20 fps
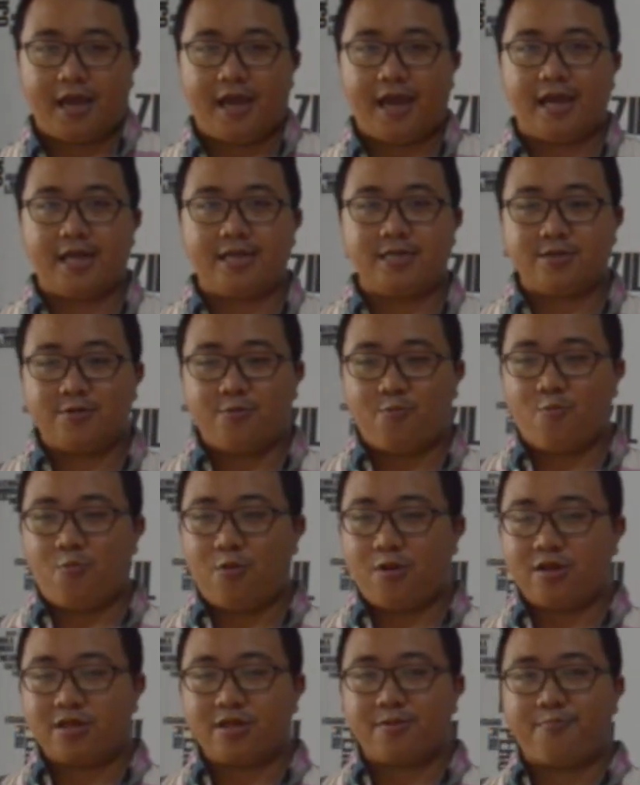And
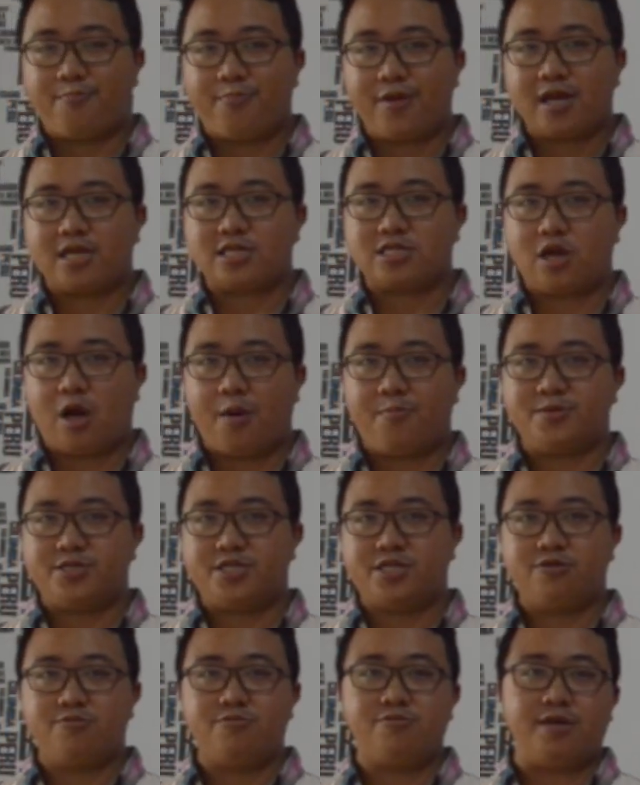one of the biggest
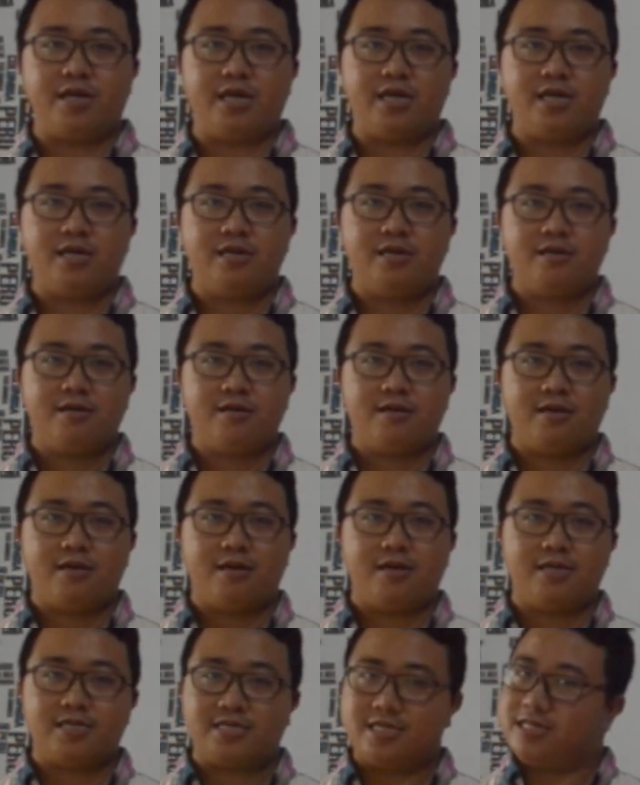opportunity
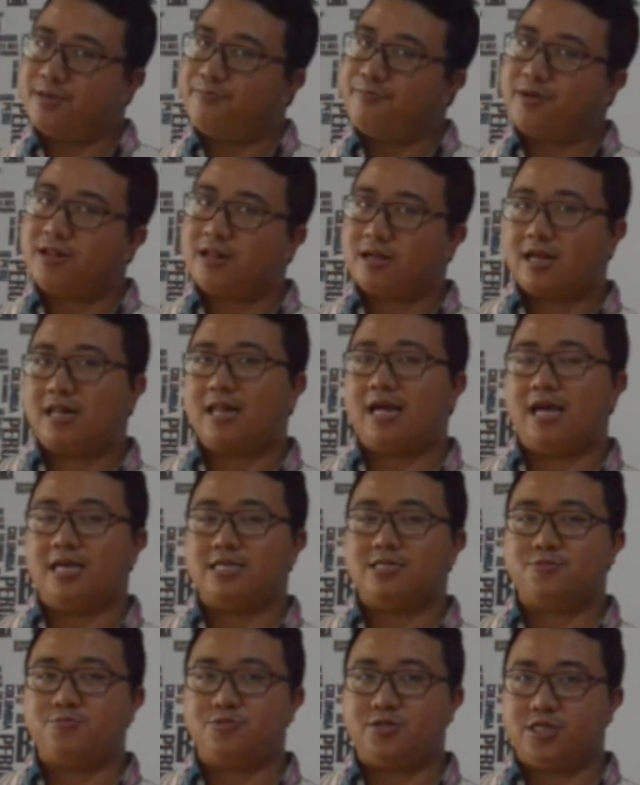is in the middle
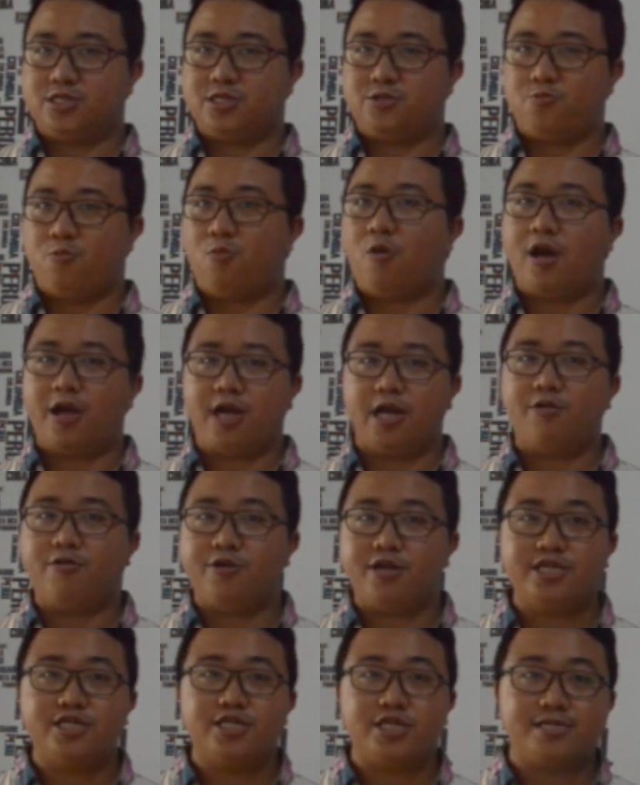class, which is why
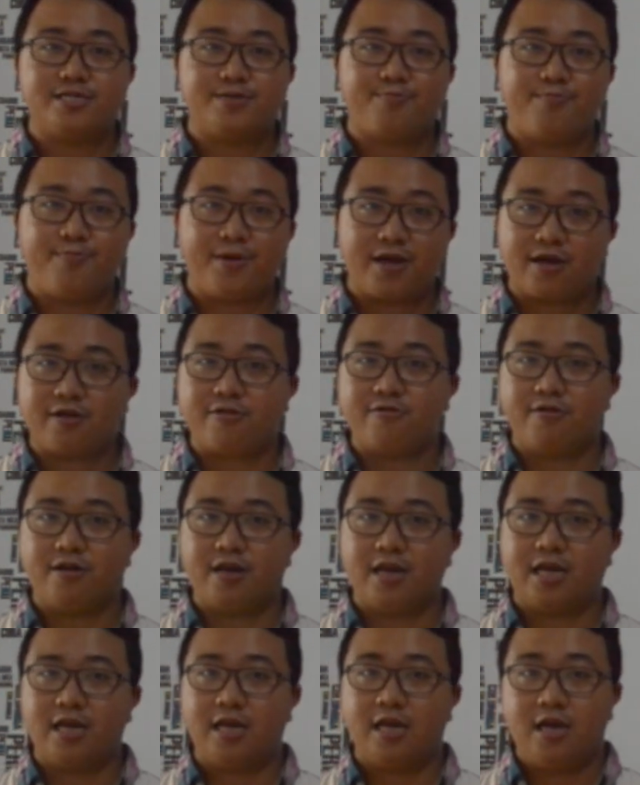Indonesia is big
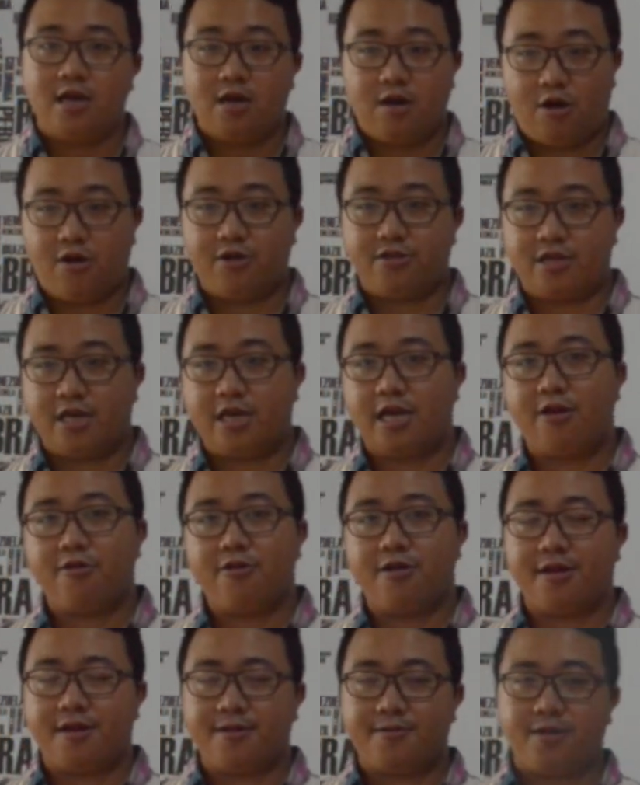currently on the
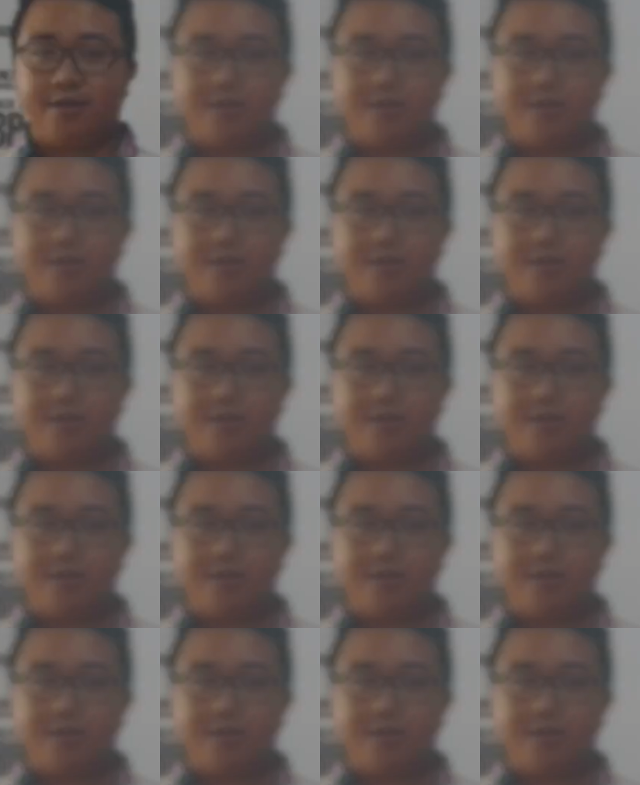internet